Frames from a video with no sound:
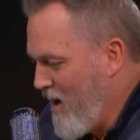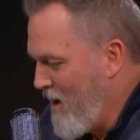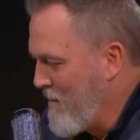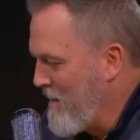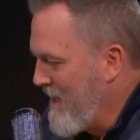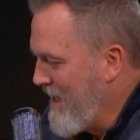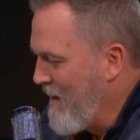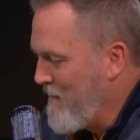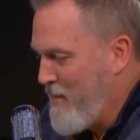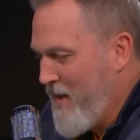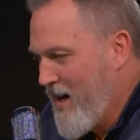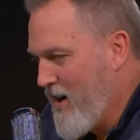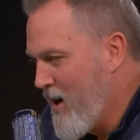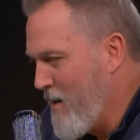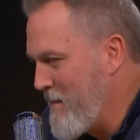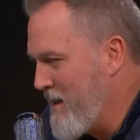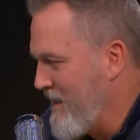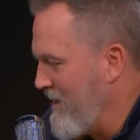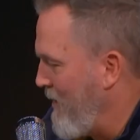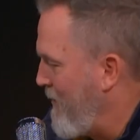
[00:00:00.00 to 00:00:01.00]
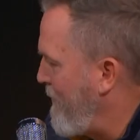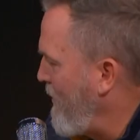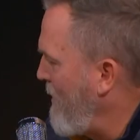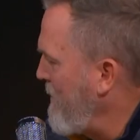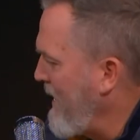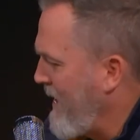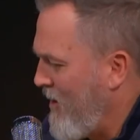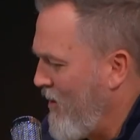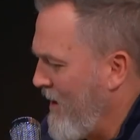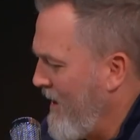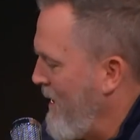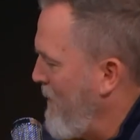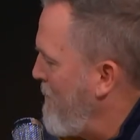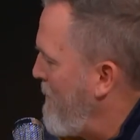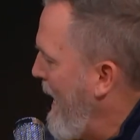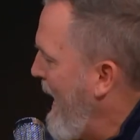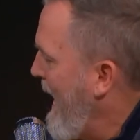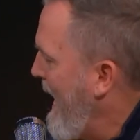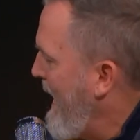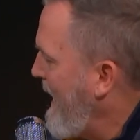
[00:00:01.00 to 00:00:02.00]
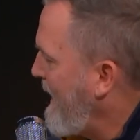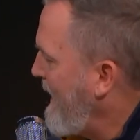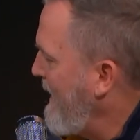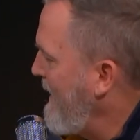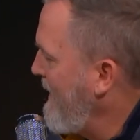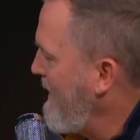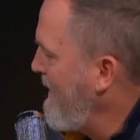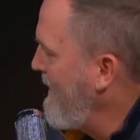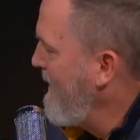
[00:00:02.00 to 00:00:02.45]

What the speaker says: I'll be up there. I'll be in the front. I'm not going in the back.